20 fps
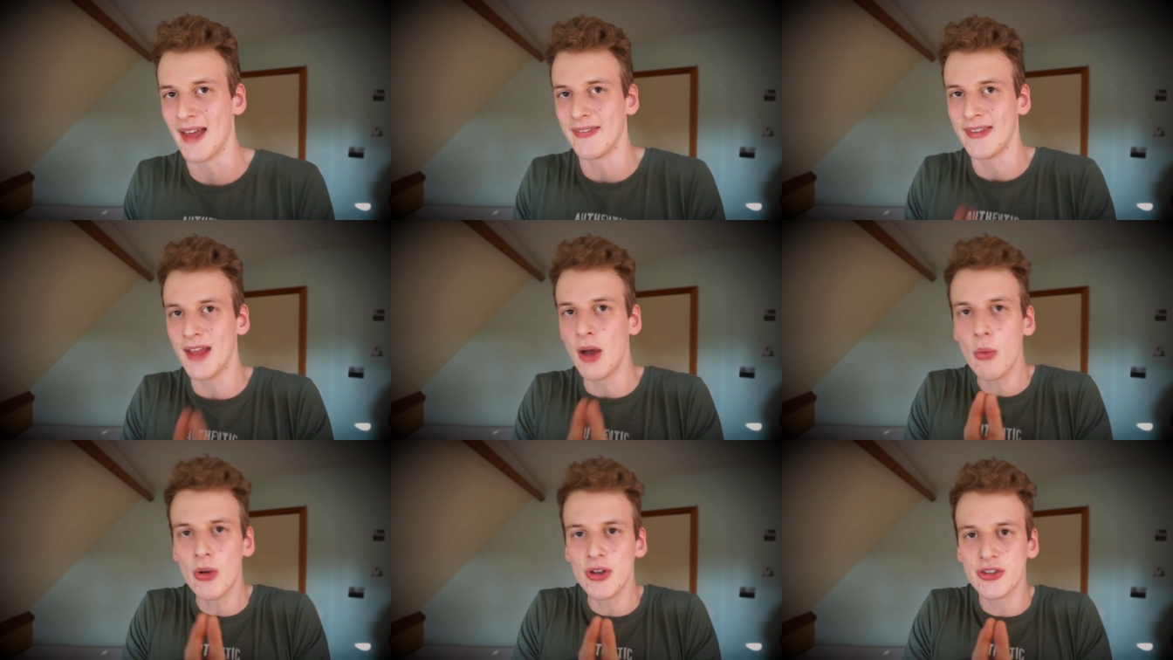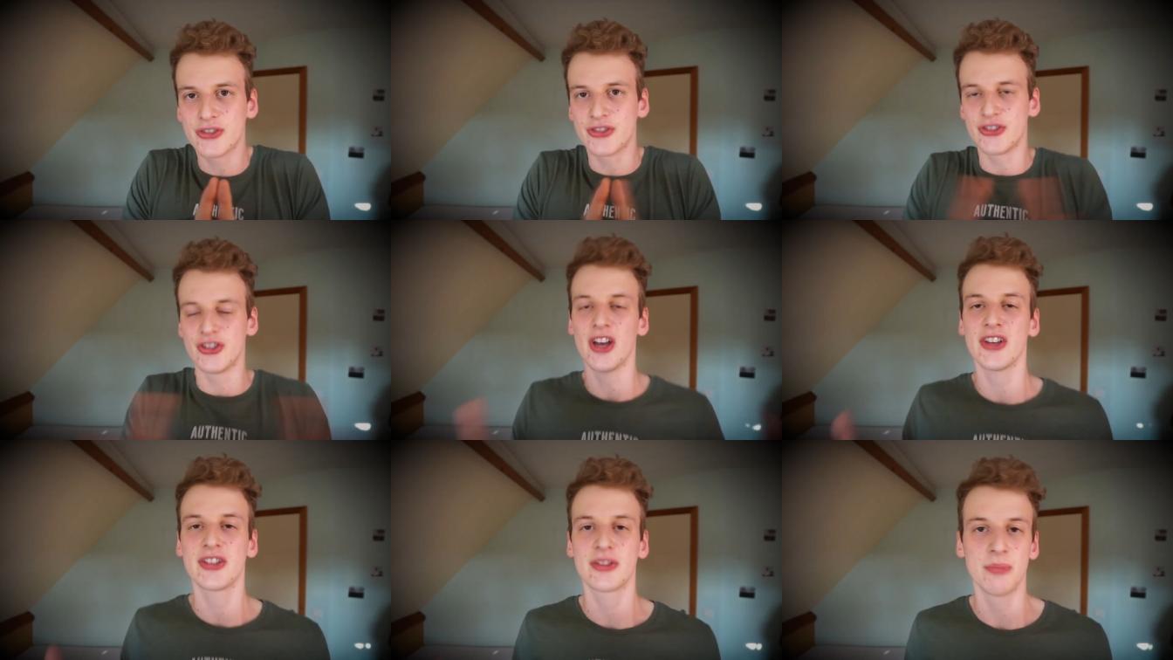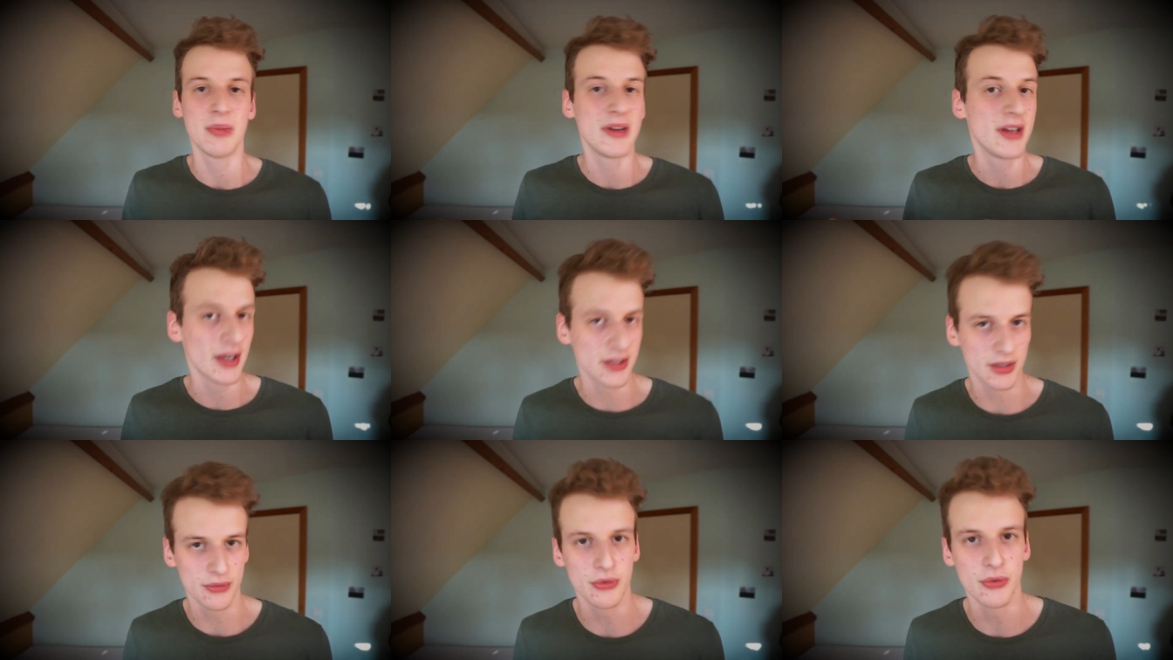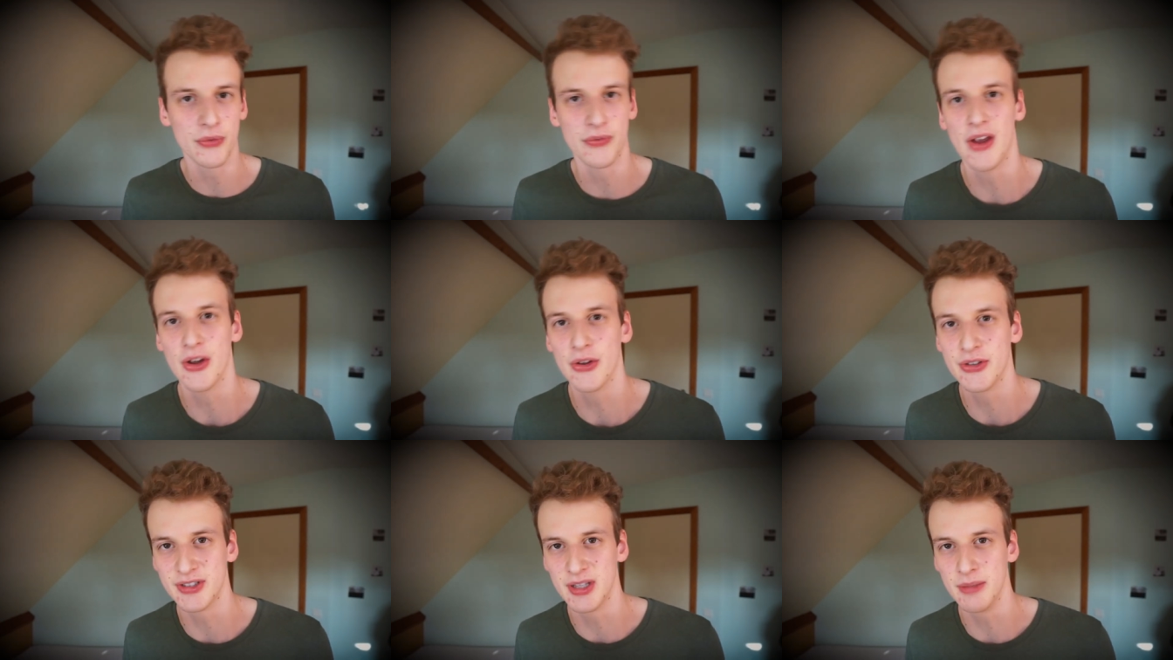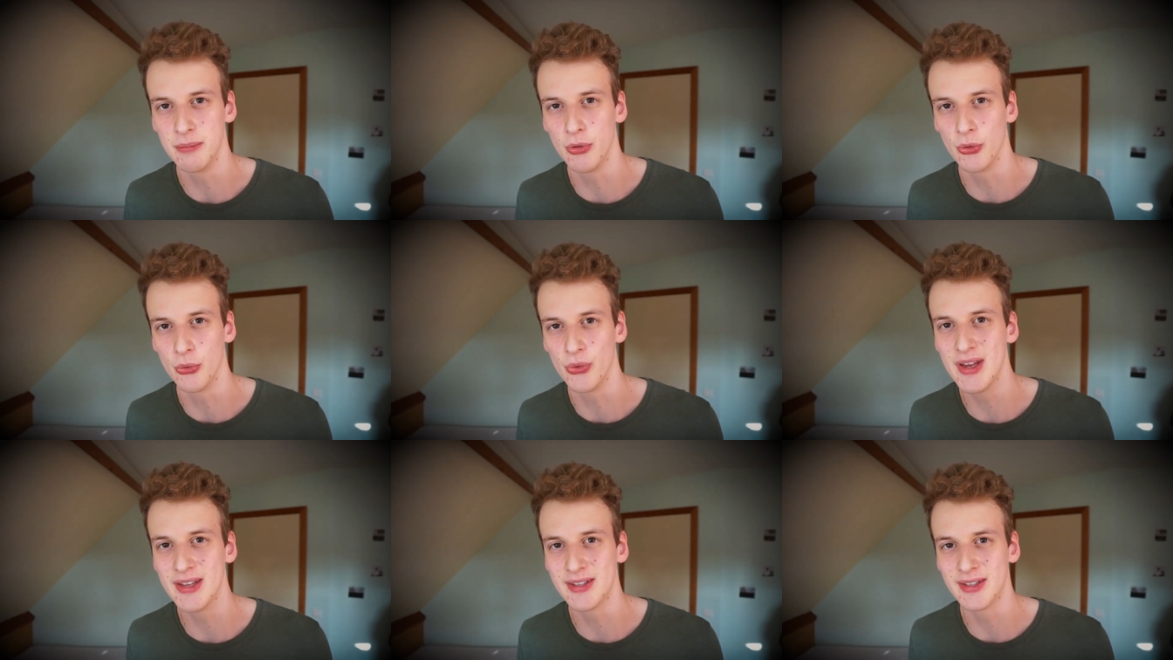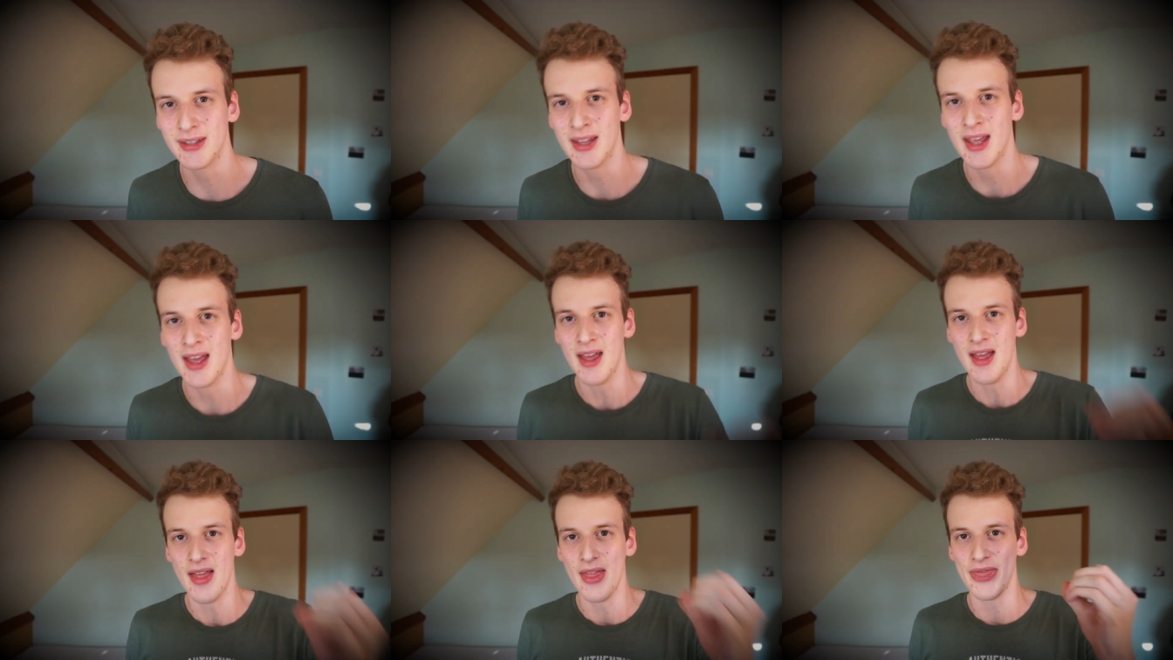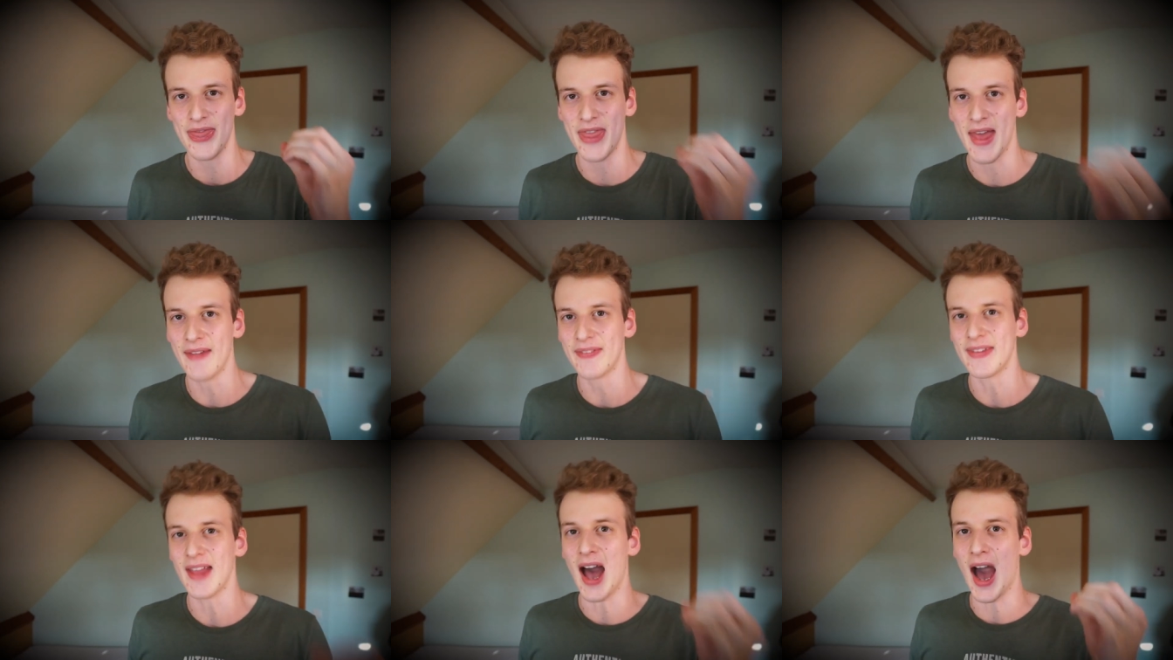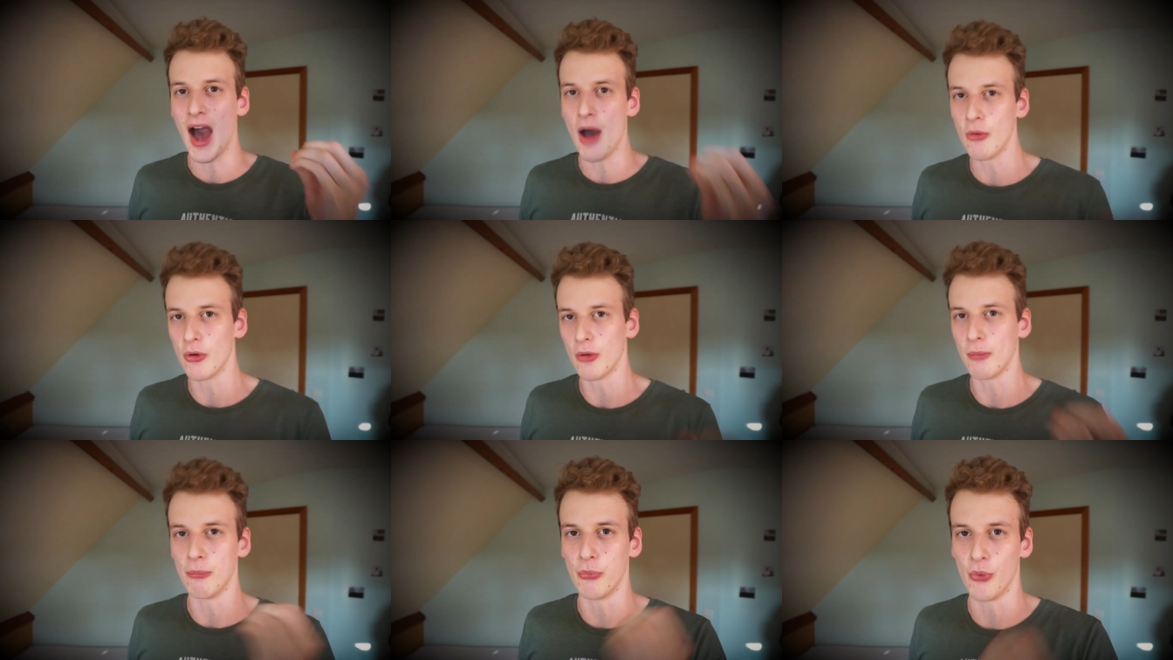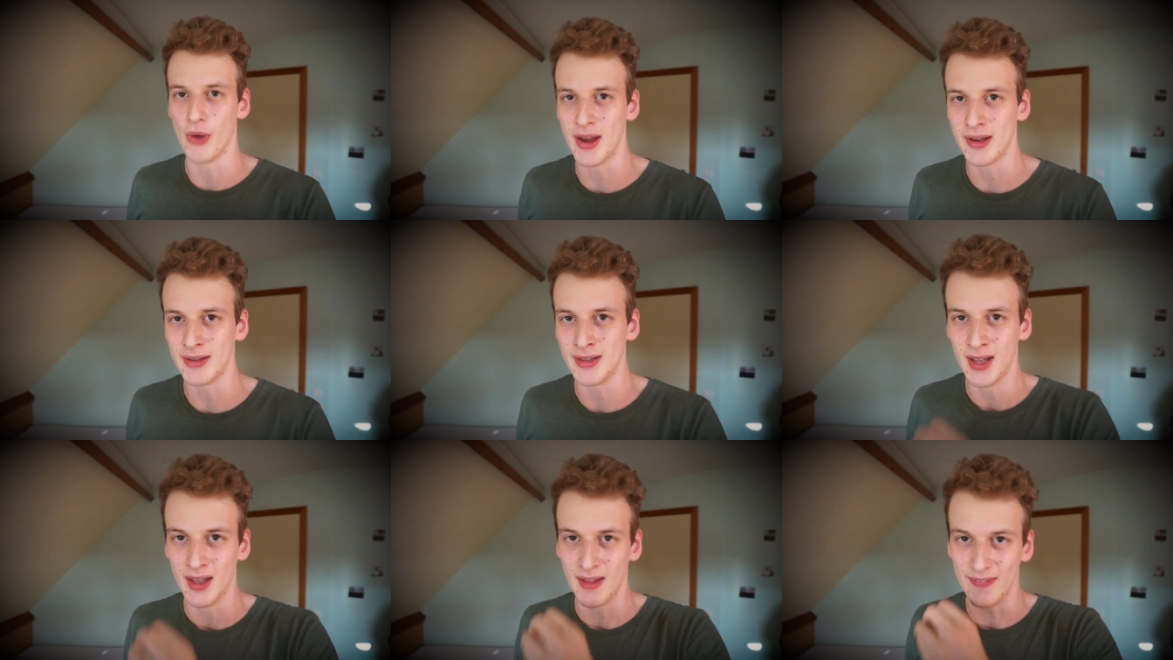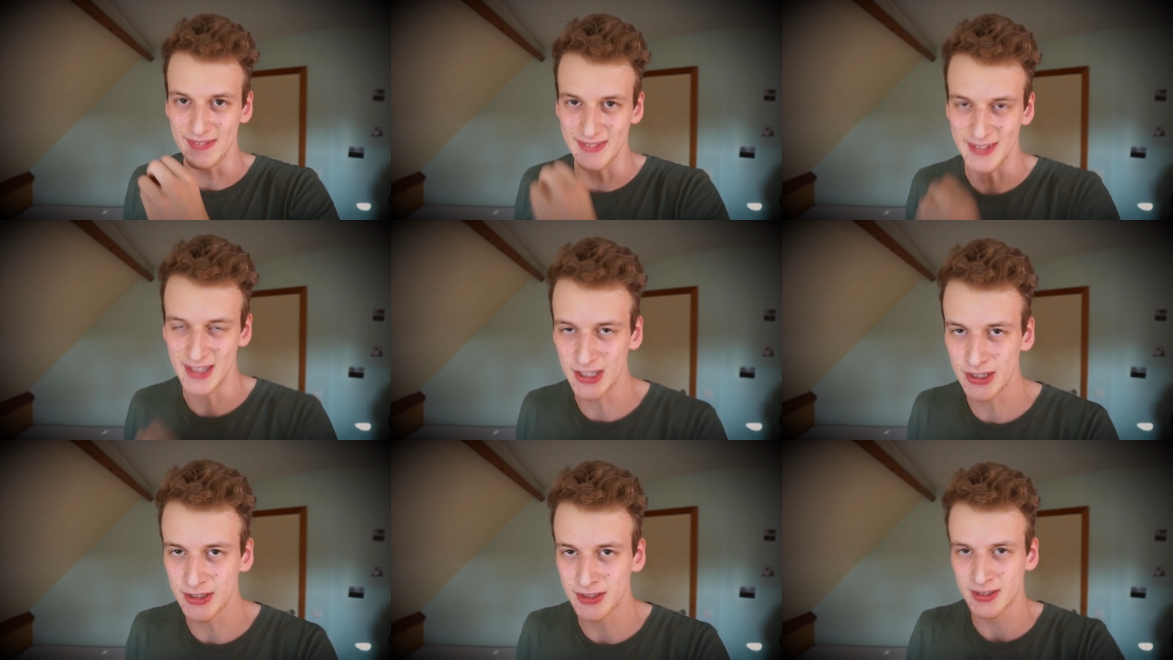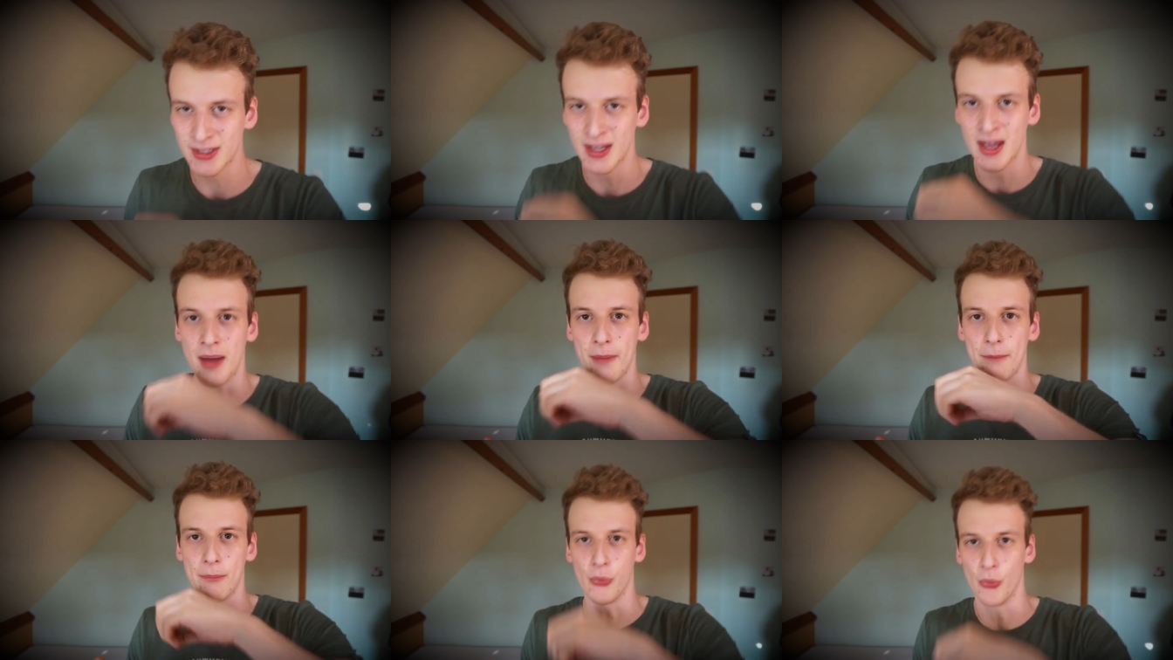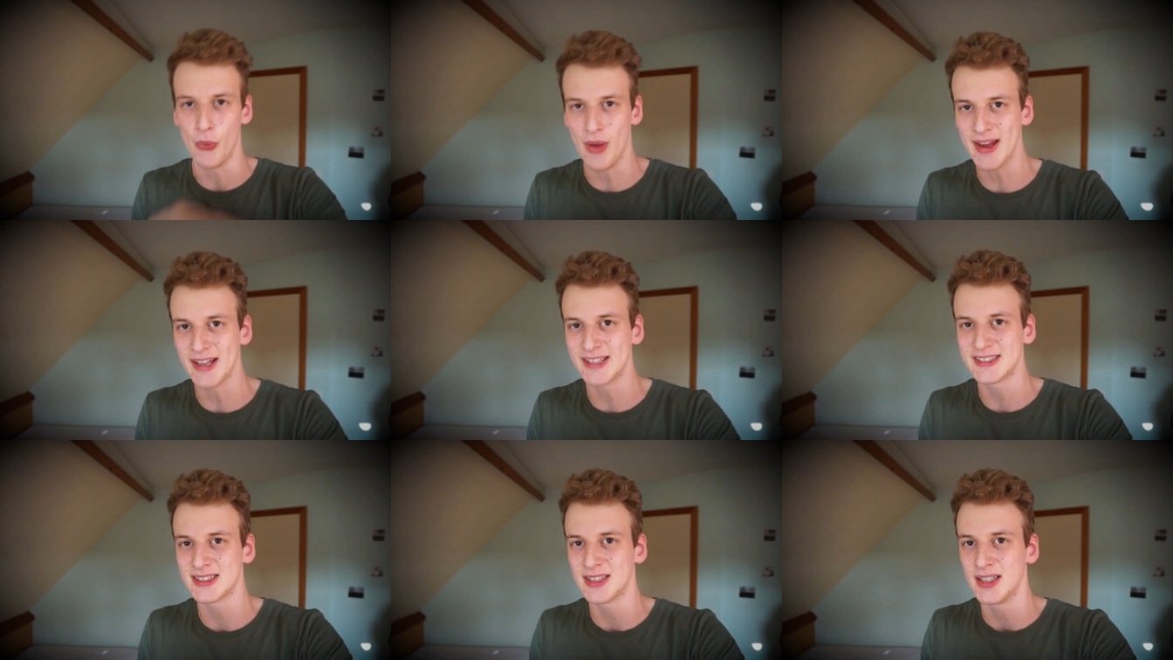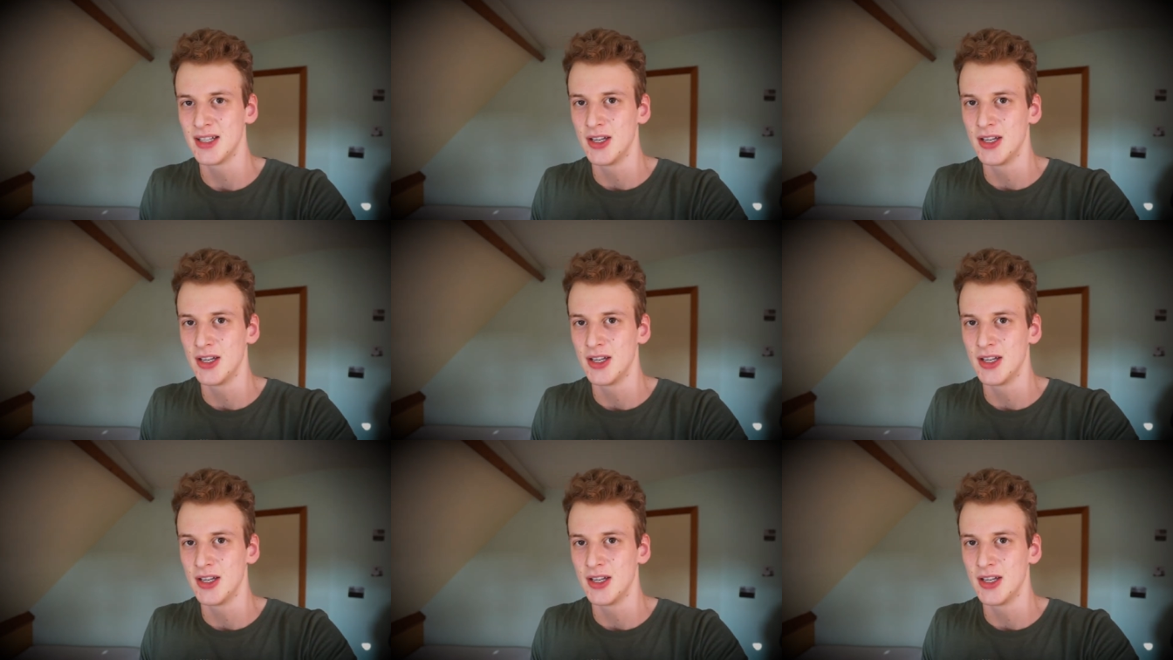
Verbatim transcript: And that was just because of the very simple reason that our brain needs breaks